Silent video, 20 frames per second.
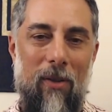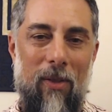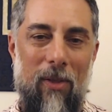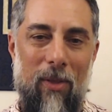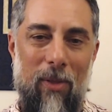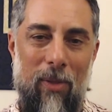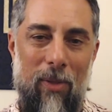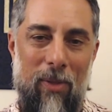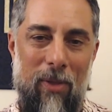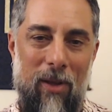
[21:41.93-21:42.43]

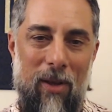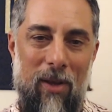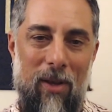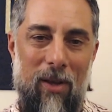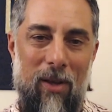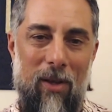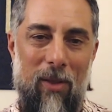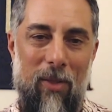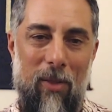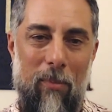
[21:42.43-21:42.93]

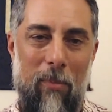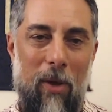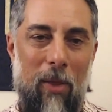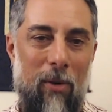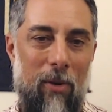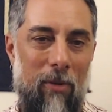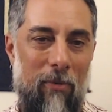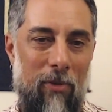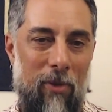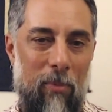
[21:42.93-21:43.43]
the
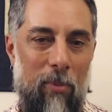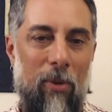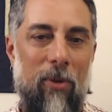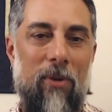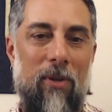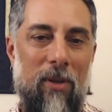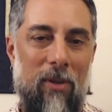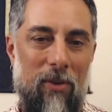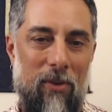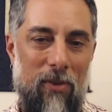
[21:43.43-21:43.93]
mother of the
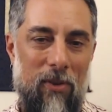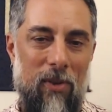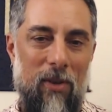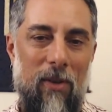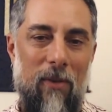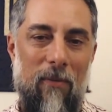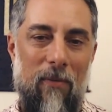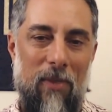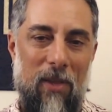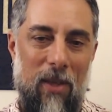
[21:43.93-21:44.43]
Buddhas
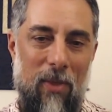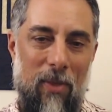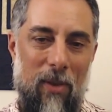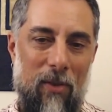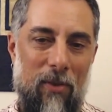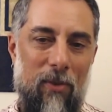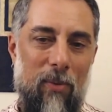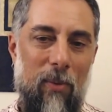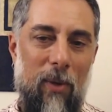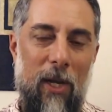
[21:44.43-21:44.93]
in
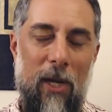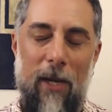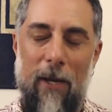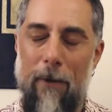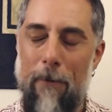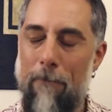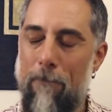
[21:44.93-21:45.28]
this way.